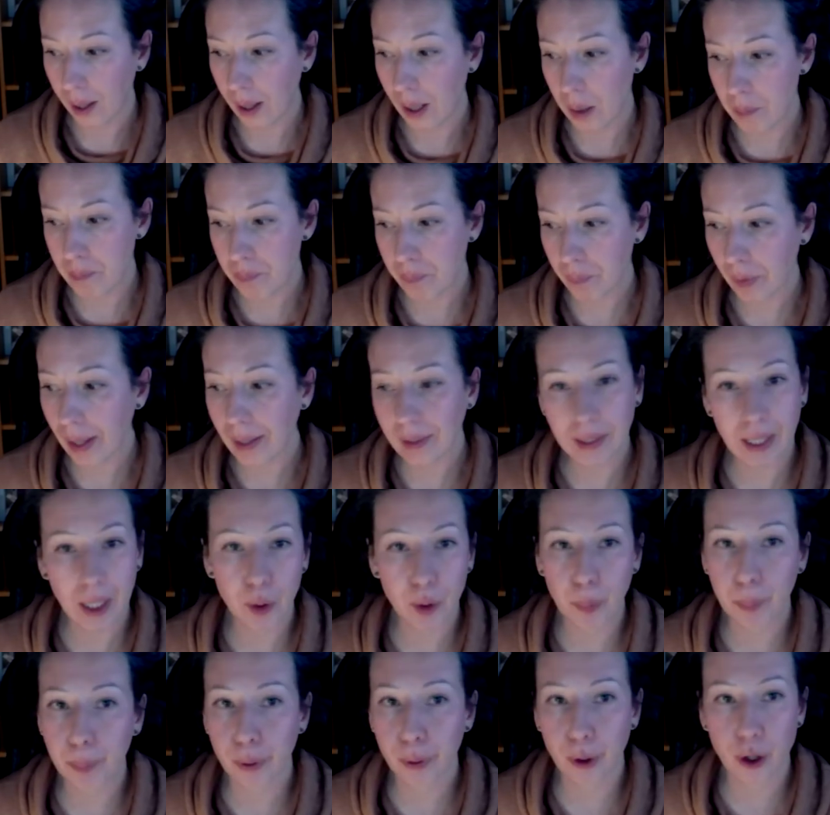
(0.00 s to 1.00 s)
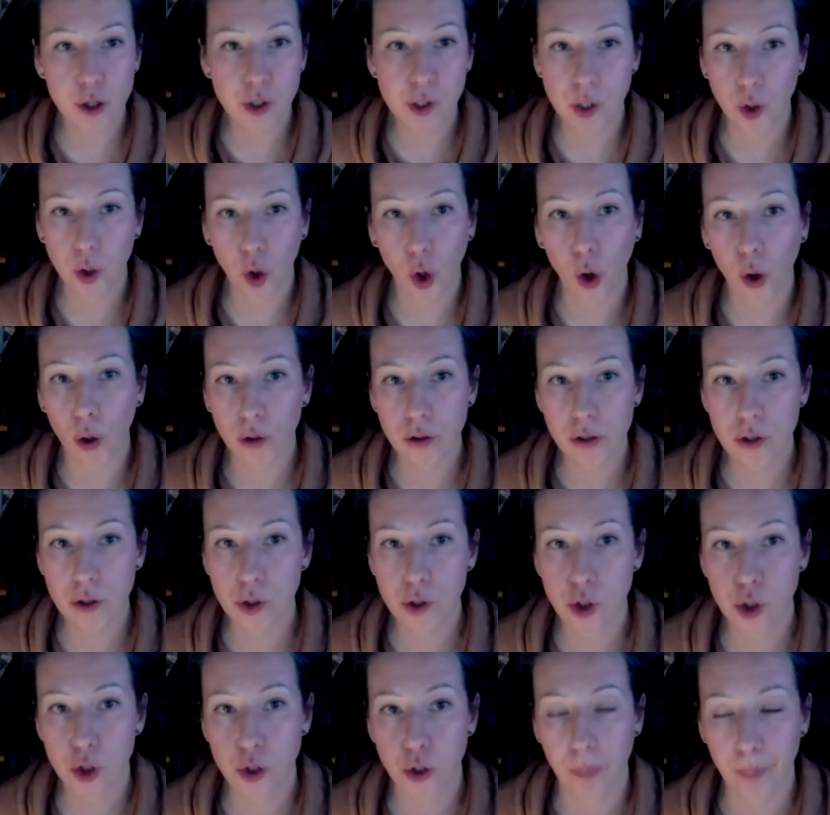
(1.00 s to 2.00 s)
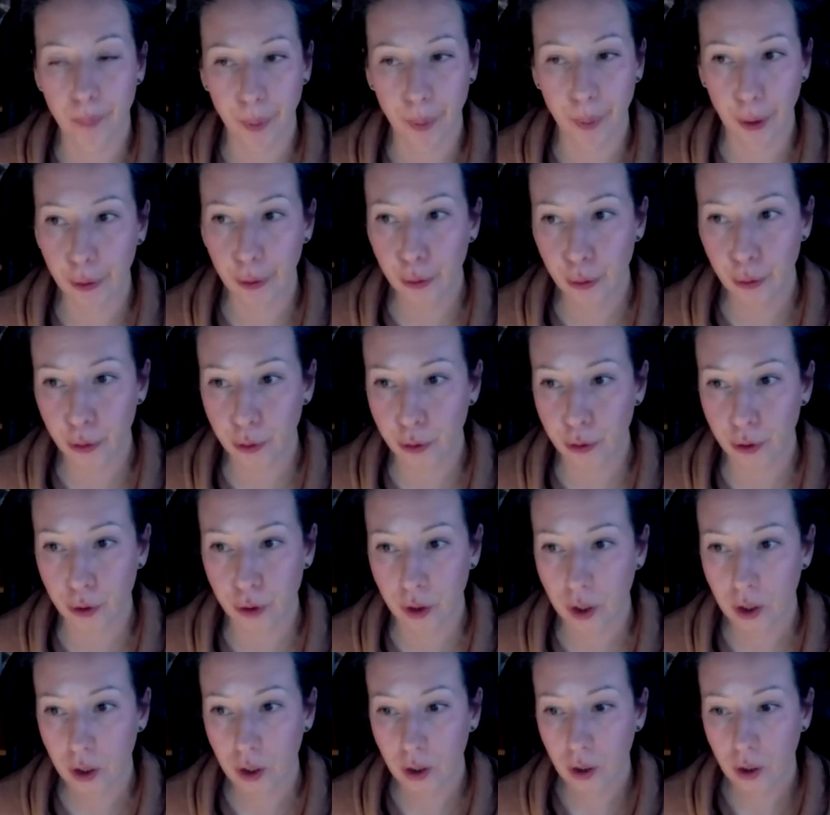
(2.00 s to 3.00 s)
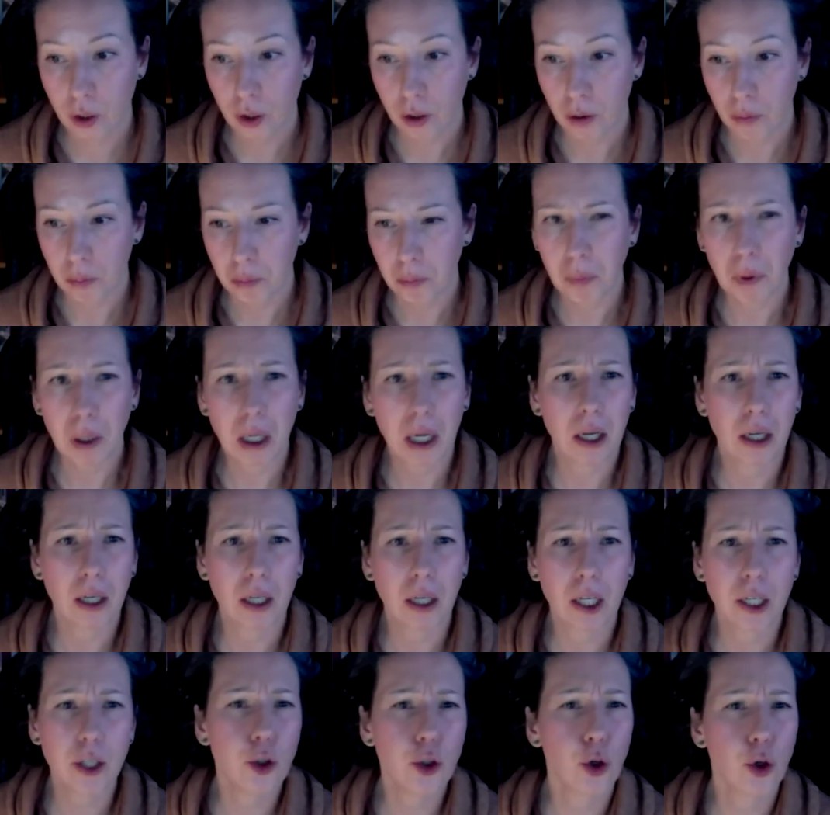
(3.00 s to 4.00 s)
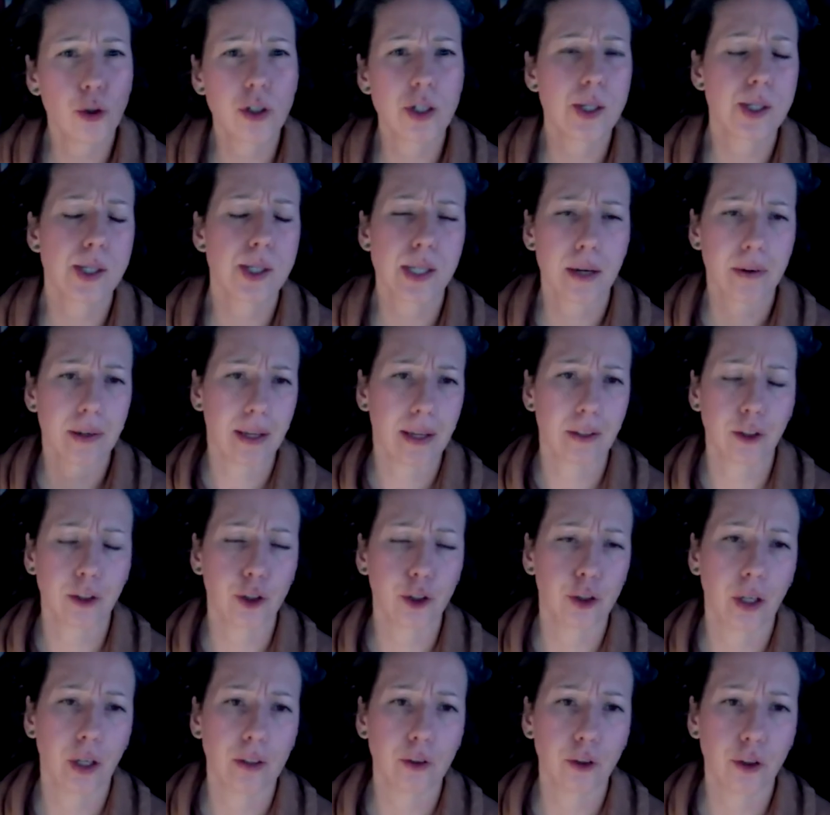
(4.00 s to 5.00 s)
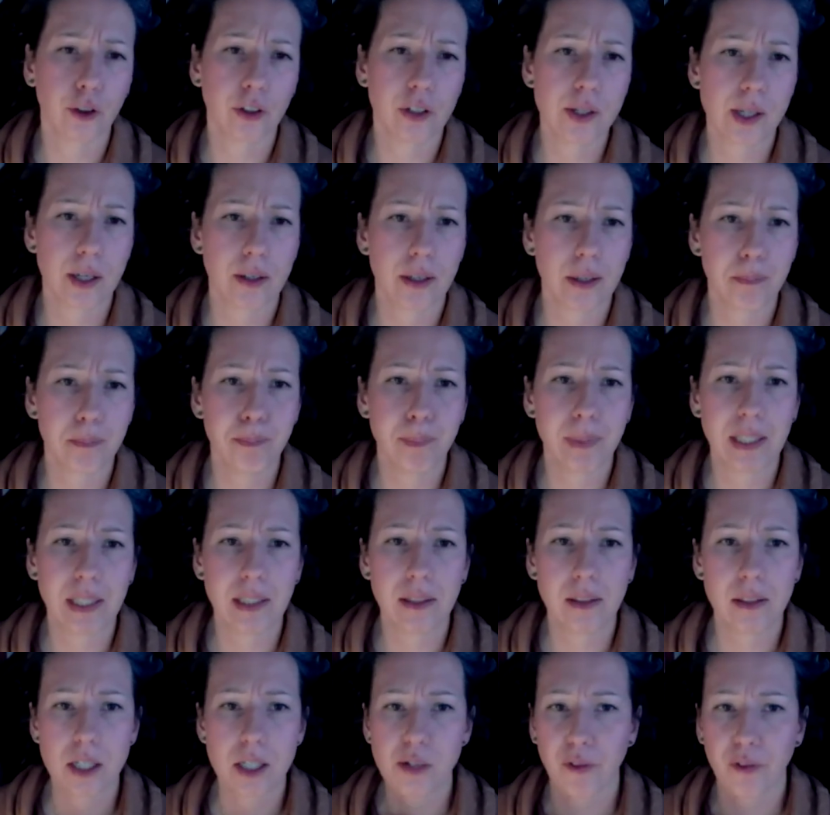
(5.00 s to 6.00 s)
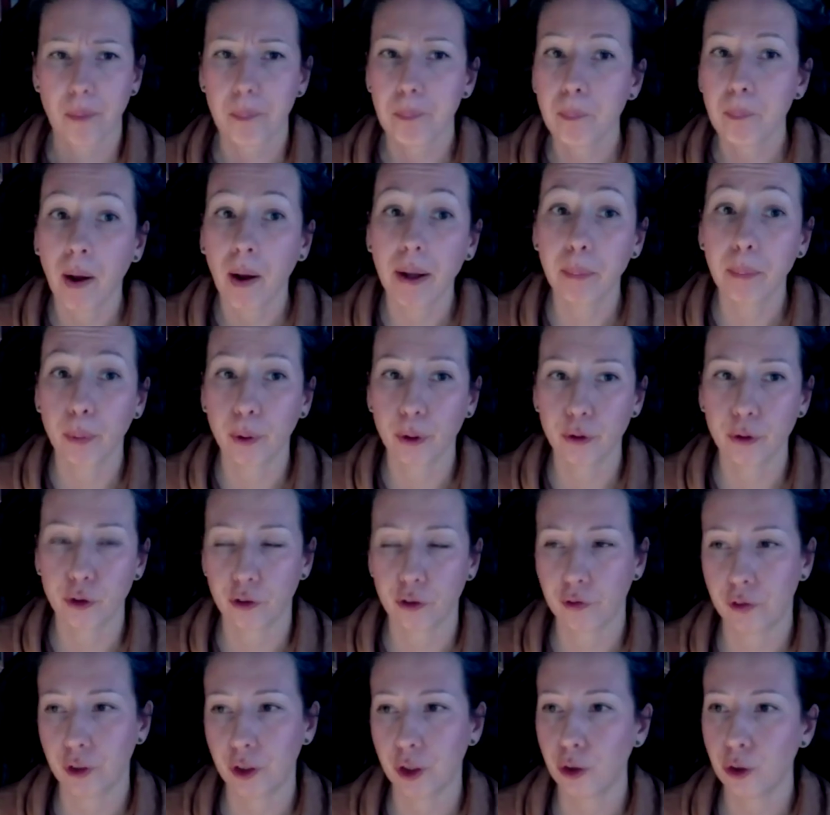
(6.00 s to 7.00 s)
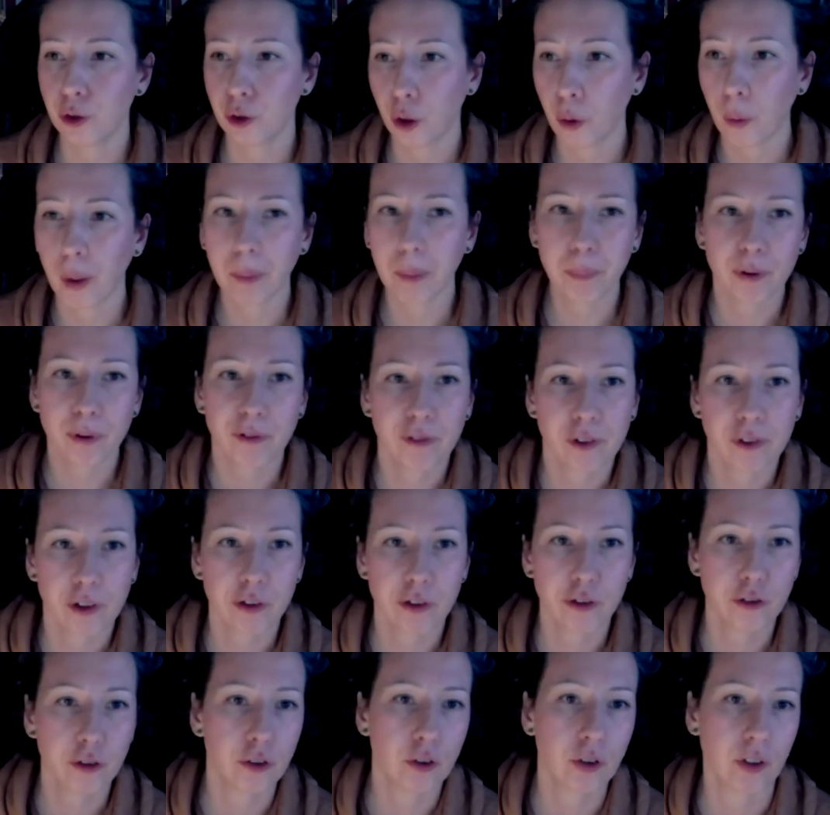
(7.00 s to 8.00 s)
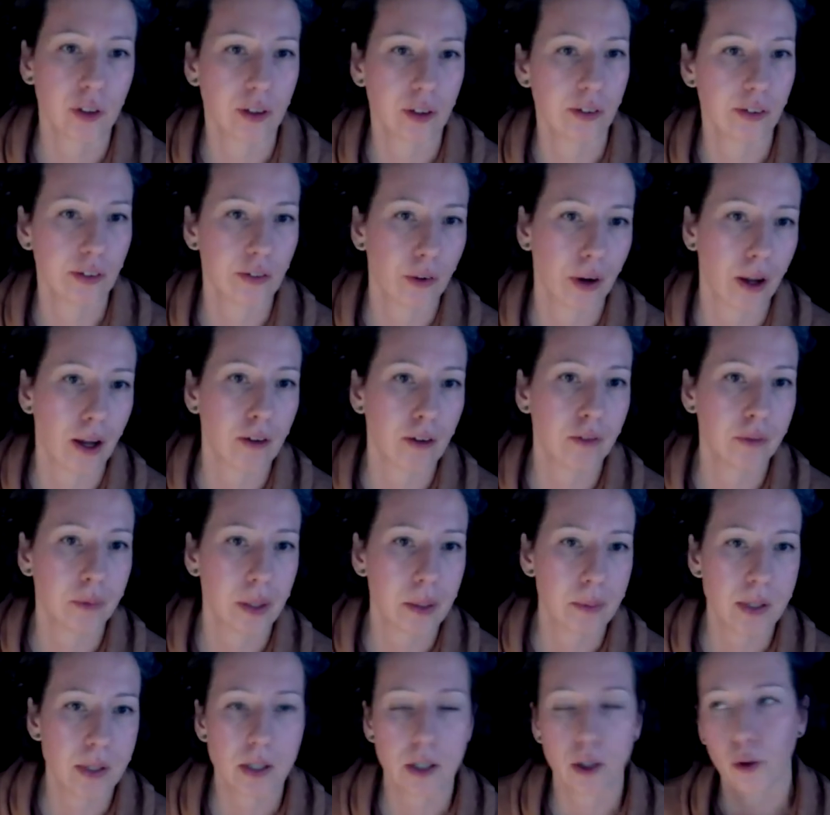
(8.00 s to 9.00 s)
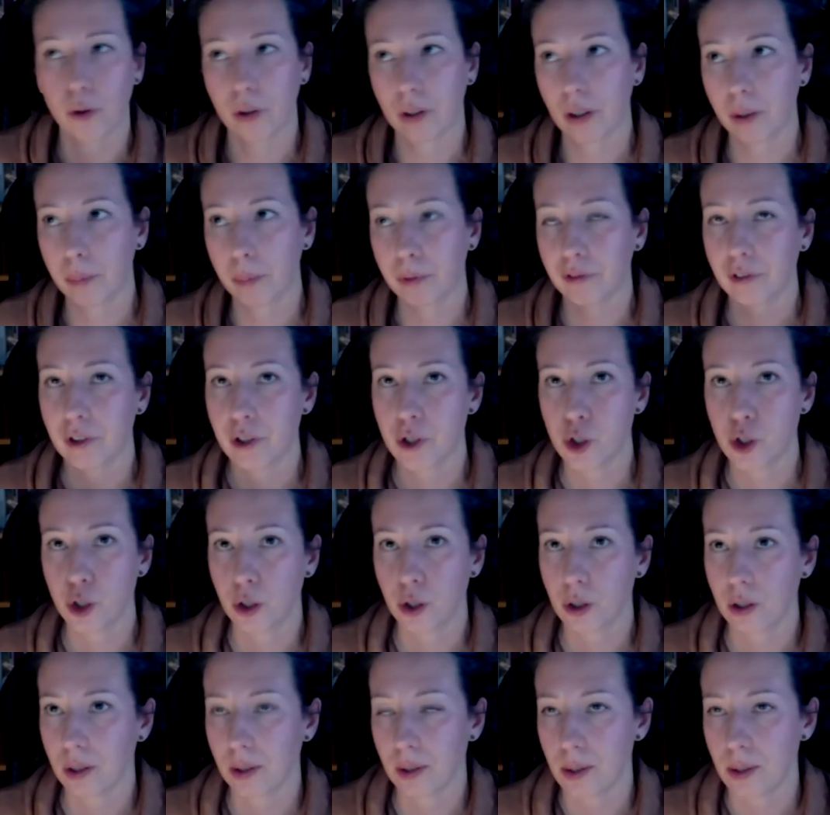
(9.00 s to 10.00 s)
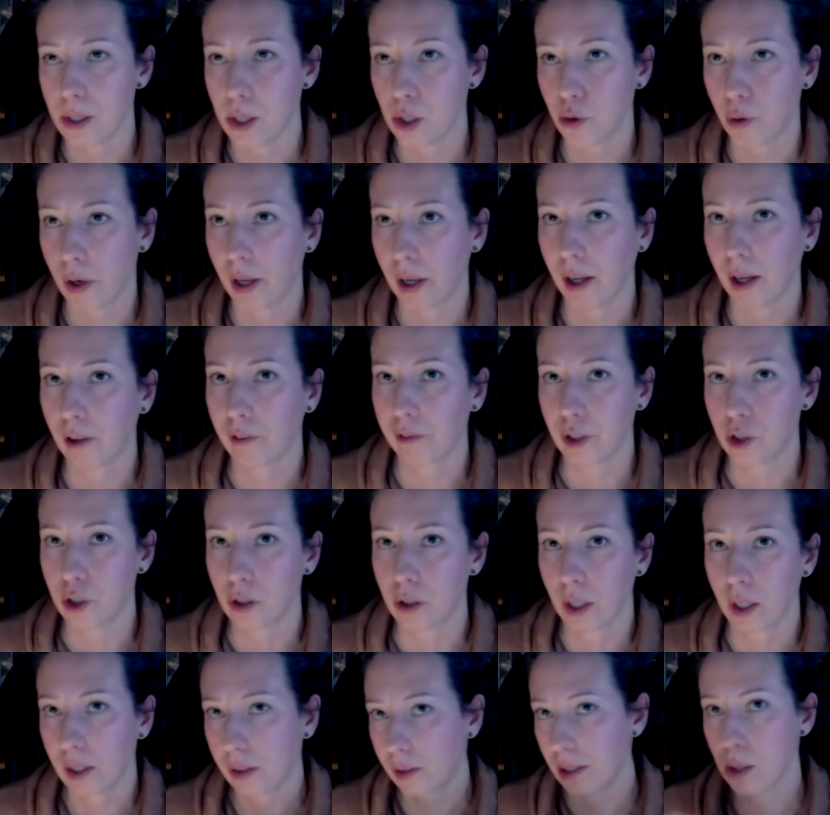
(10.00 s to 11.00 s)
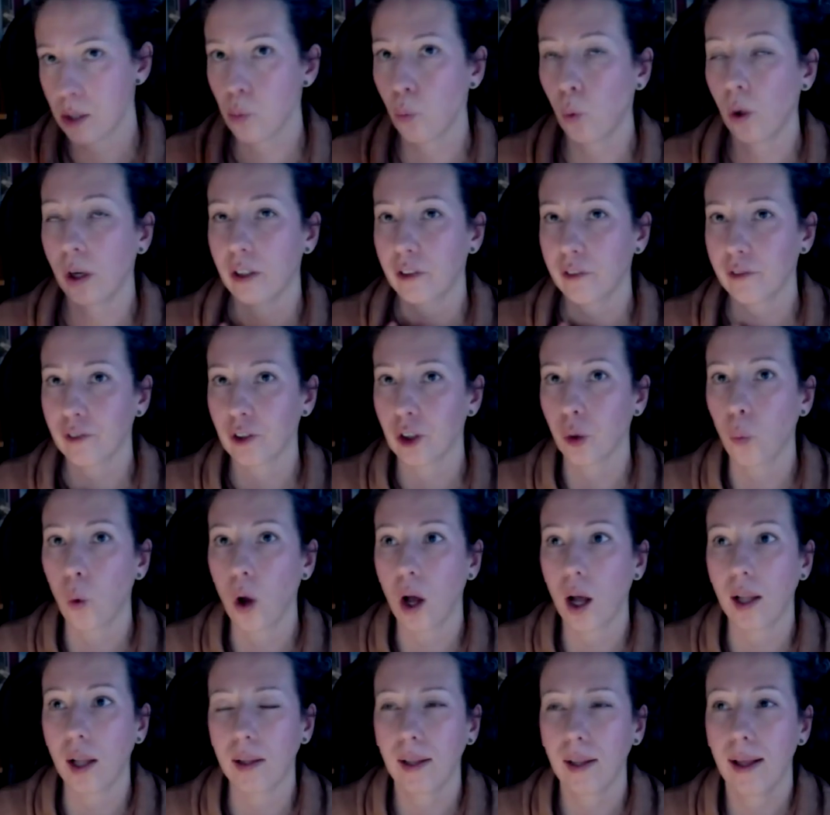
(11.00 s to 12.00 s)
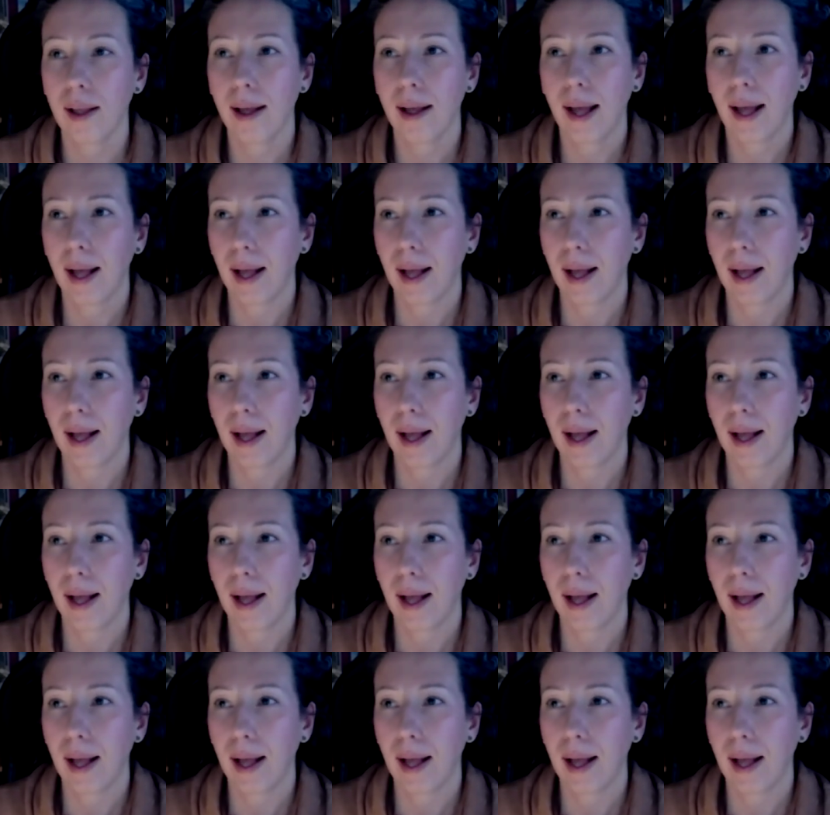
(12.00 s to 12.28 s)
And there are pros and cons to both. And not necessarily, I don't necessarily mean this from my point of view, you know, I prefer a student that's straight out of an MC, or I prefer a student that's straight out of that's worked for a while.